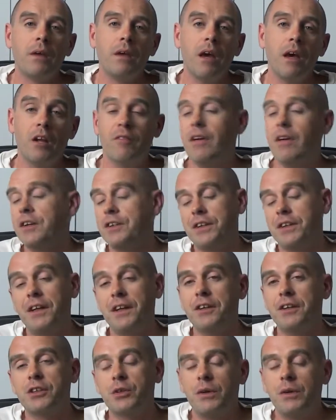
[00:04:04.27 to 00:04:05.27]
and eventually they
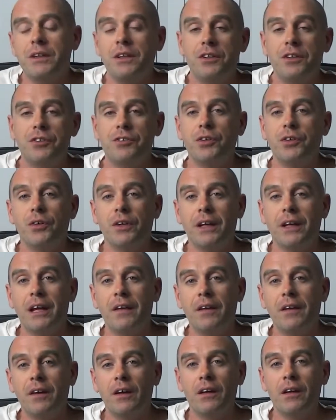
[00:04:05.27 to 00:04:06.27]
just quit the industry
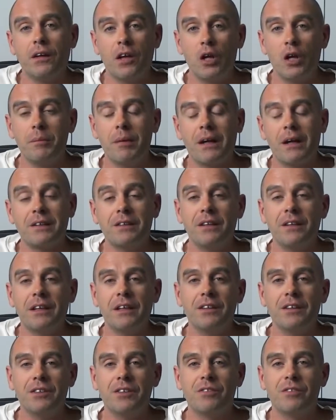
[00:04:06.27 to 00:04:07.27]
altogether and go back to their